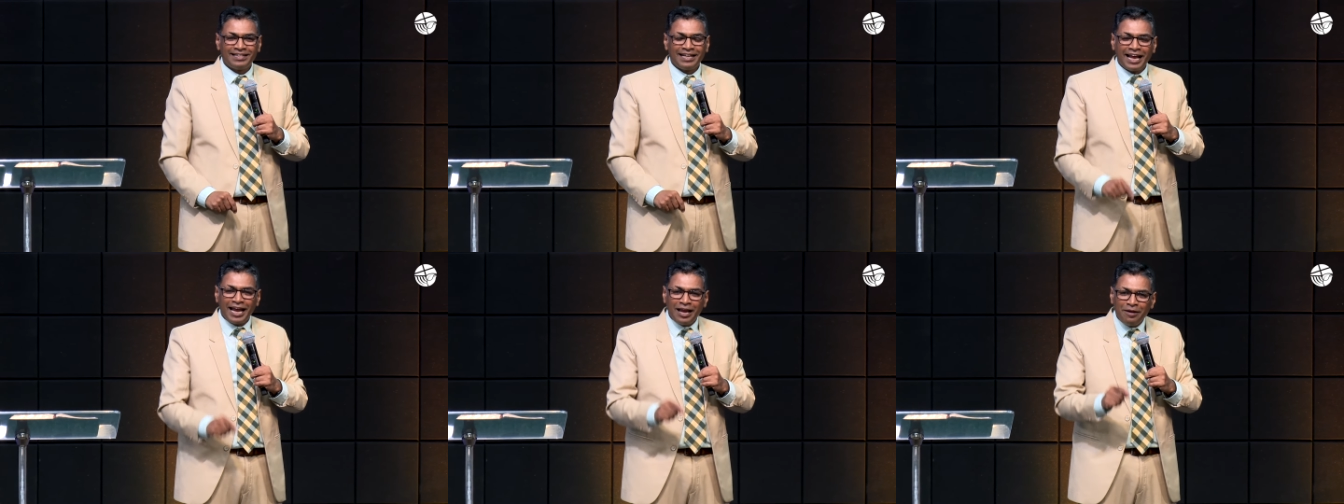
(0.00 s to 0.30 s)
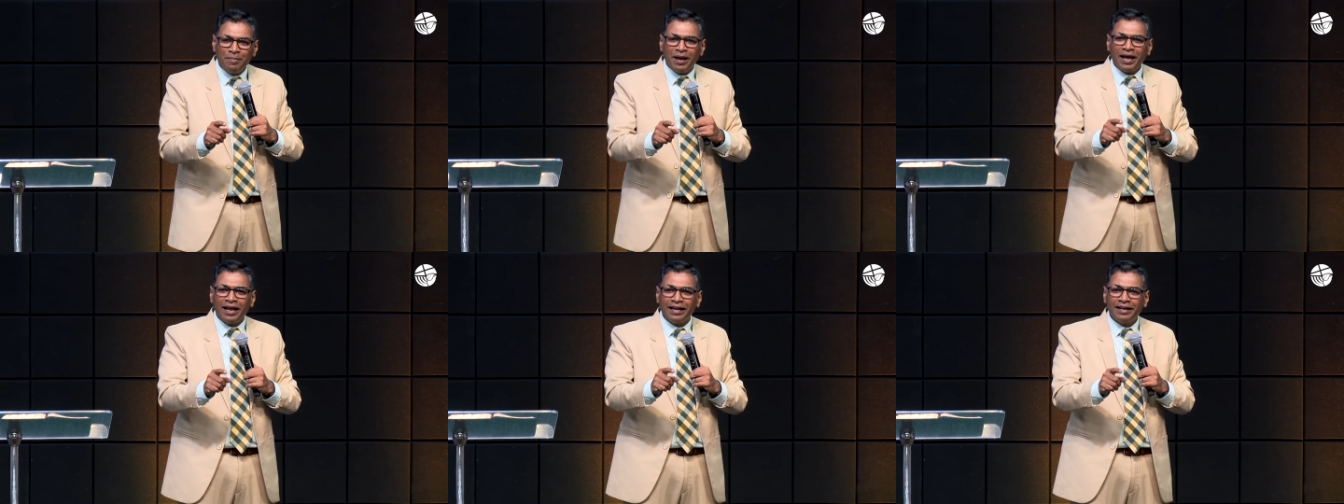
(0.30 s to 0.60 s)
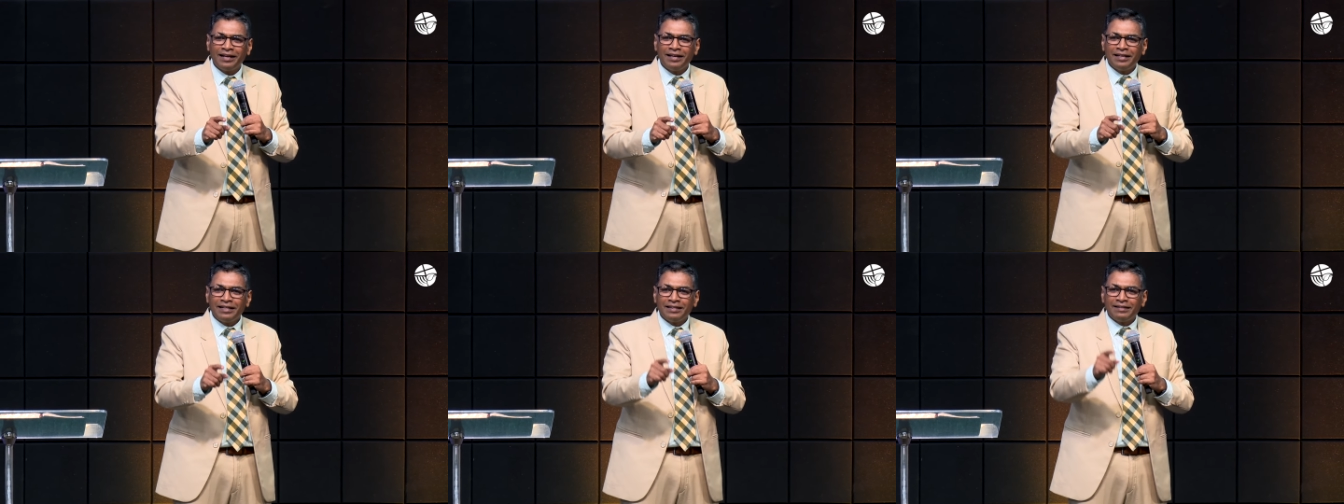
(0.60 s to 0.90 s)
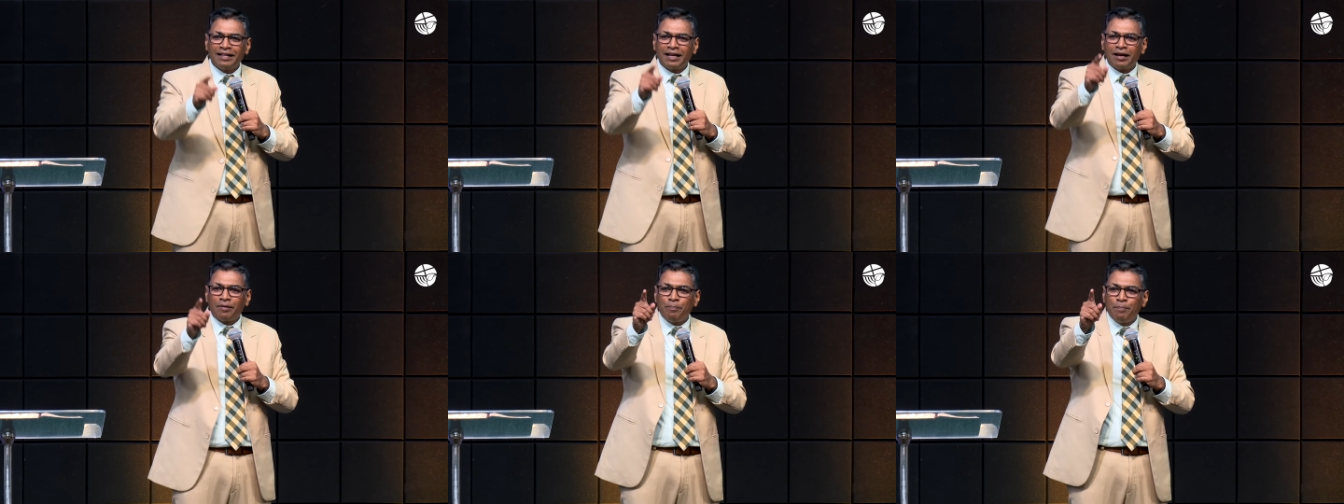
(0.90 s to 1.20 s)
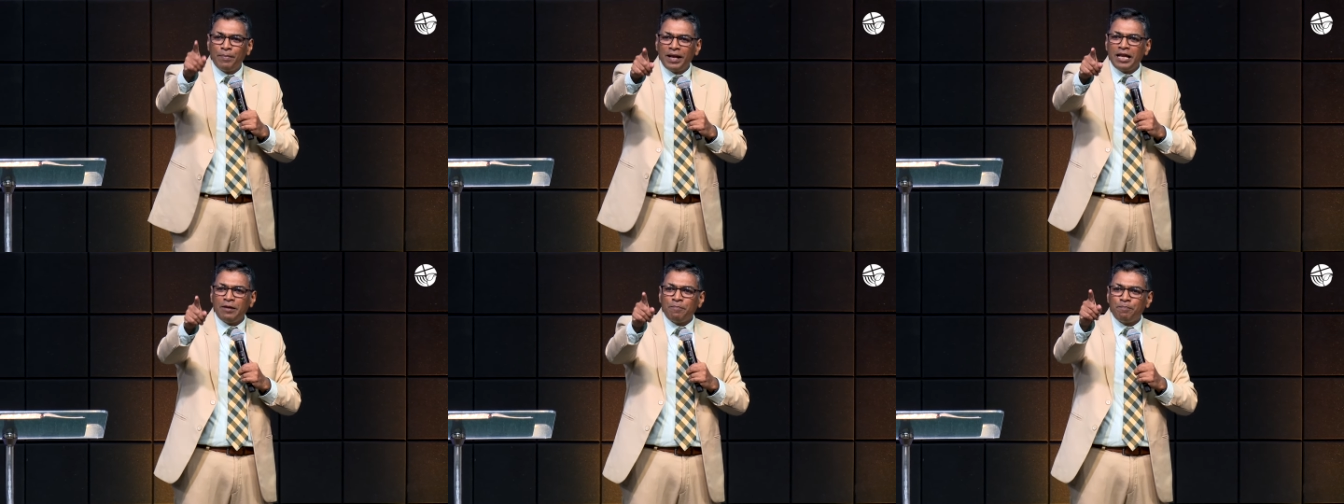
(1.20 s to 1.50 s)
Amen. There are
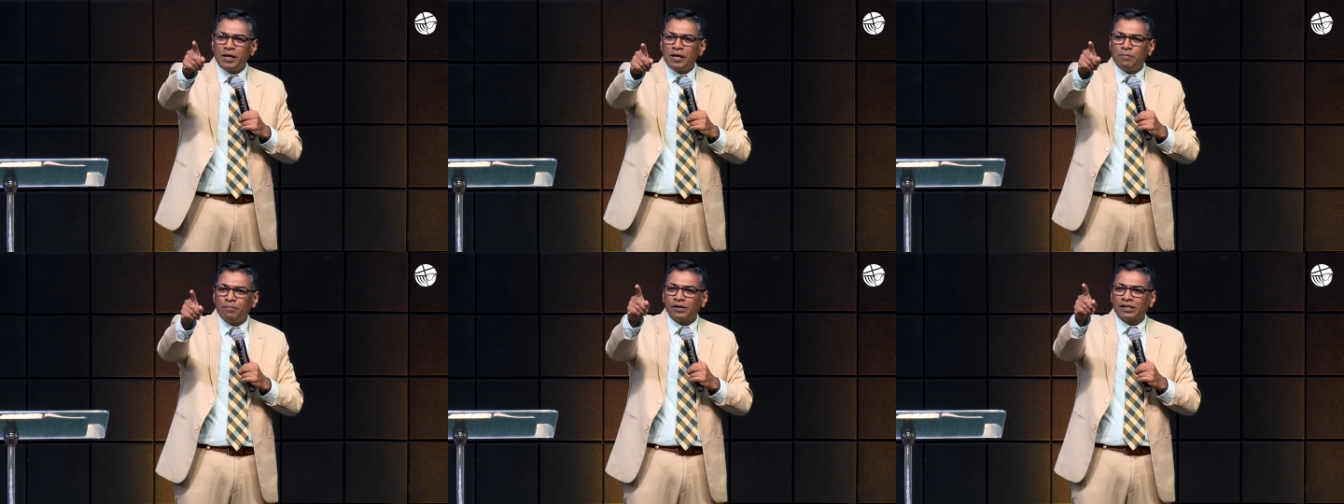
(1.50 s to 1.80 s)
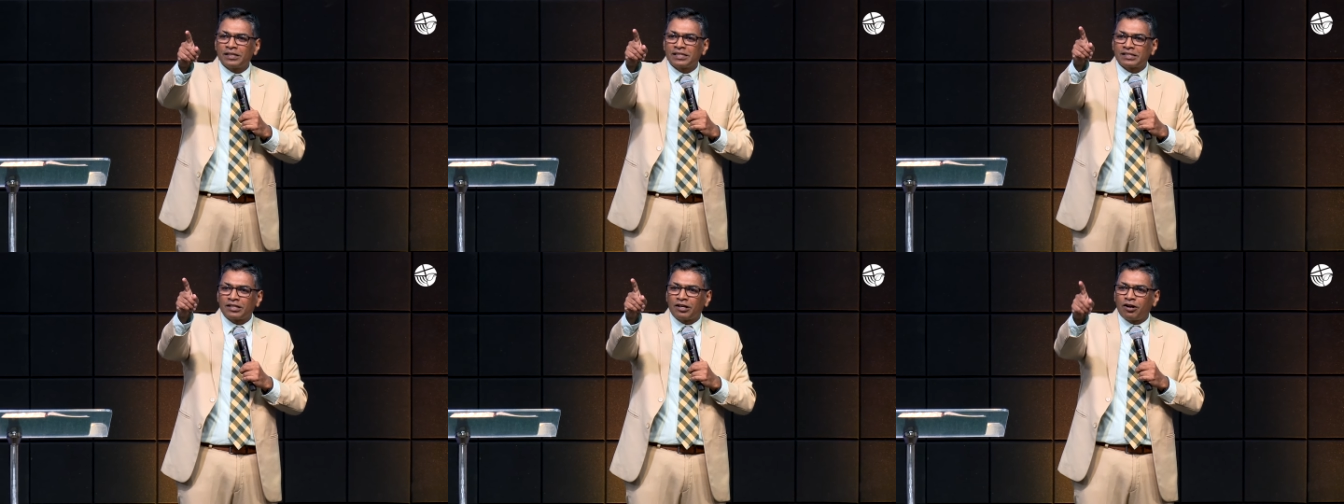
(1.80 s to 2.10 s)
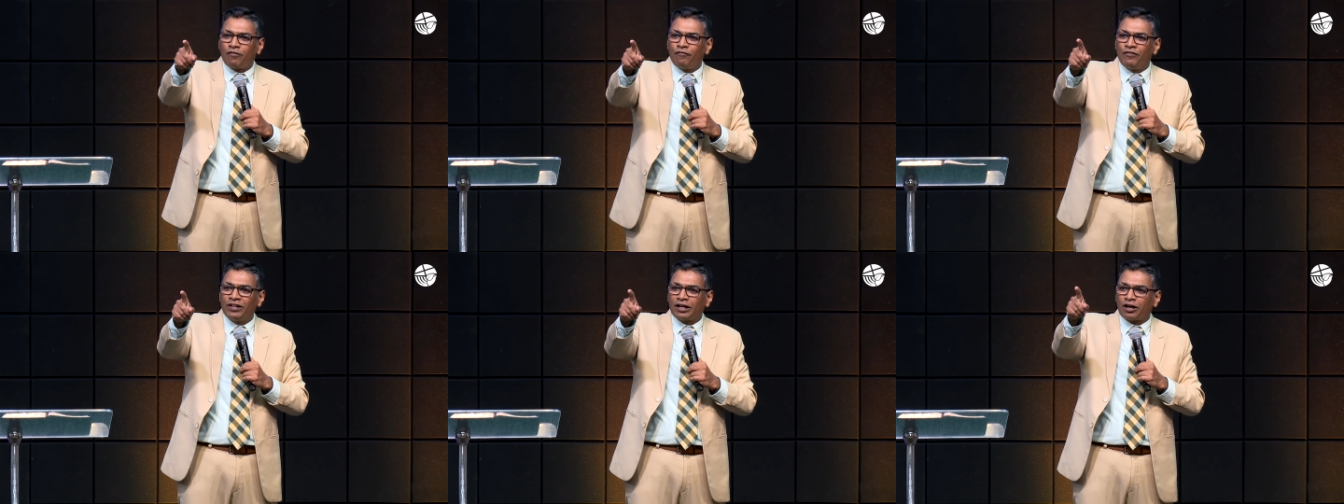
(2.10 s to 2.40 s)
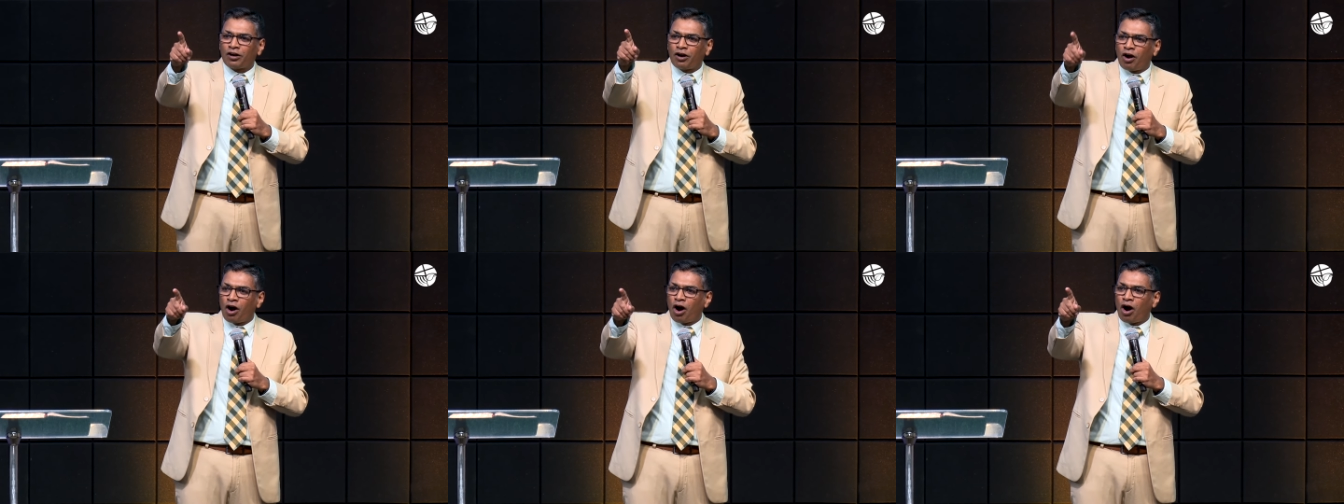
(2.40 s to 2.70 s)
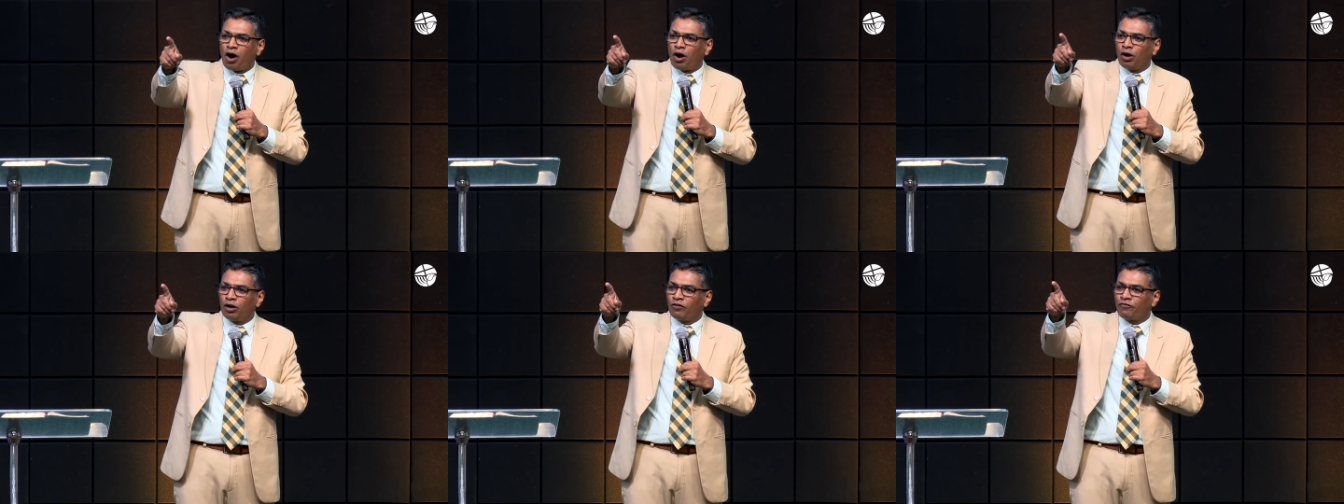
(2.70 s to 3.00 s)
many people with a
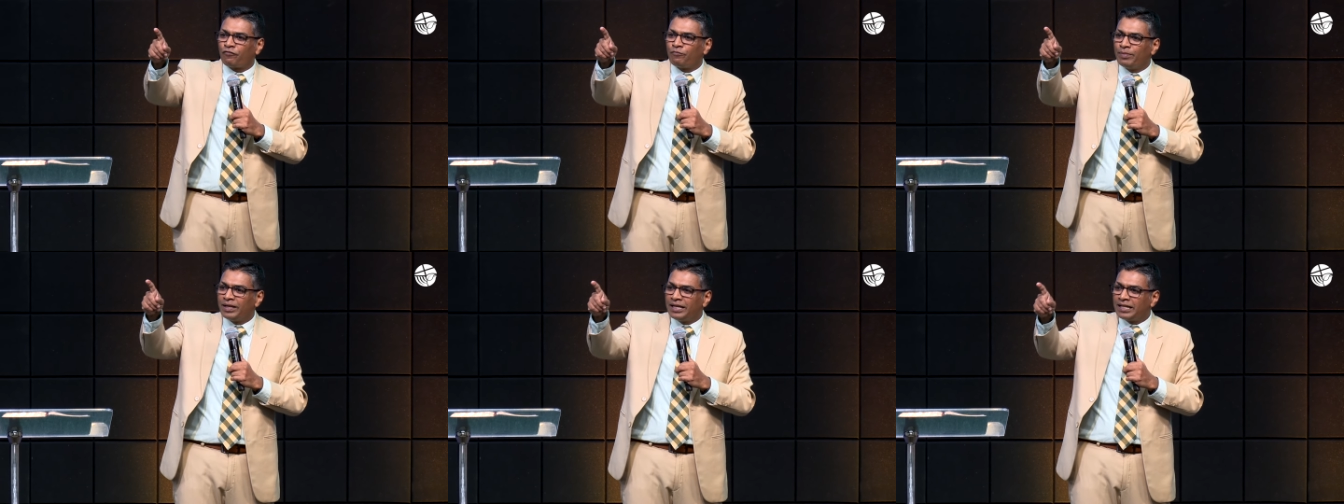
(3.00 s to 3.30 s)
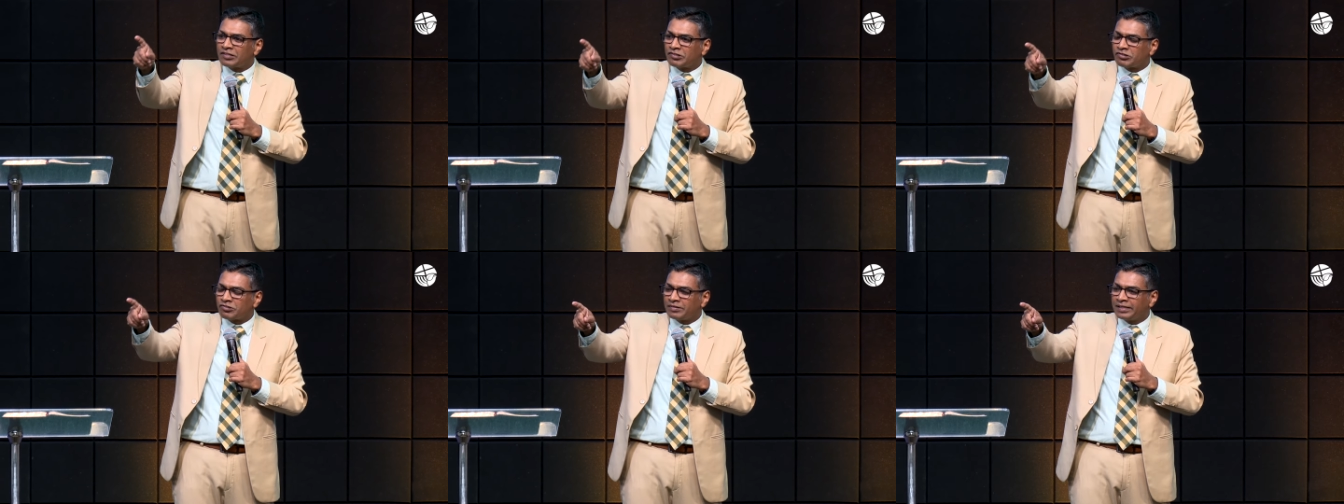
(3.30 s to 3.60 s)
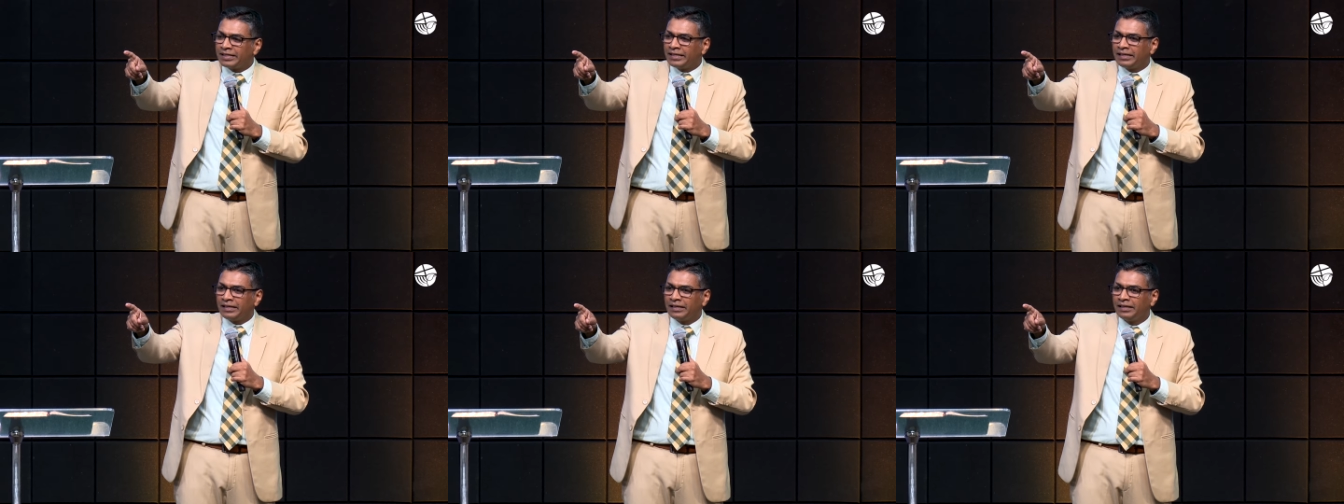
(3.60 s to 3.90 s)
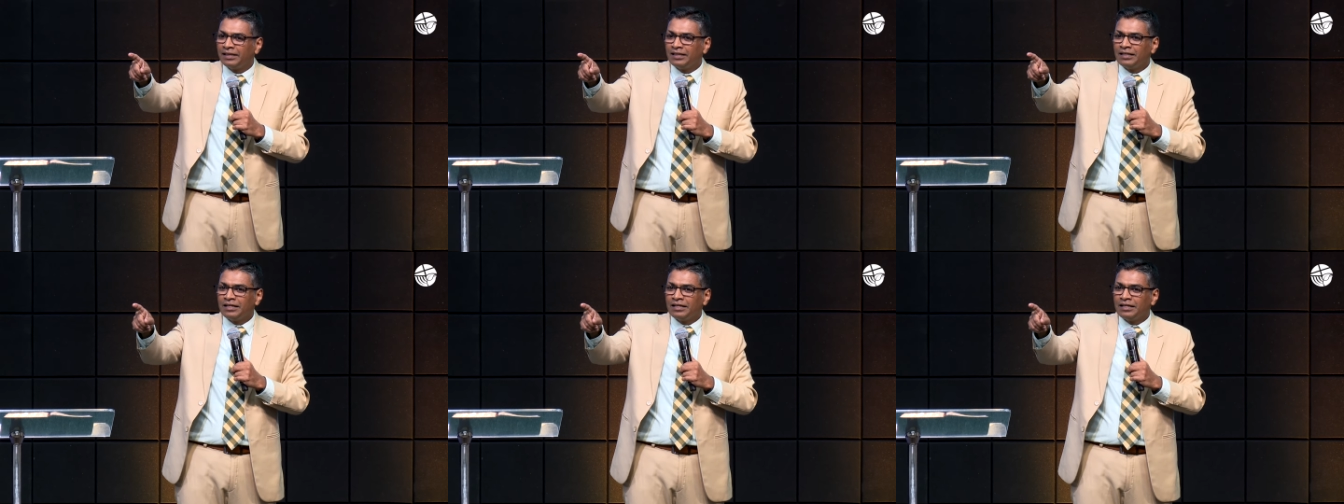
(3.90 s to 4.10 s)
call of ministry.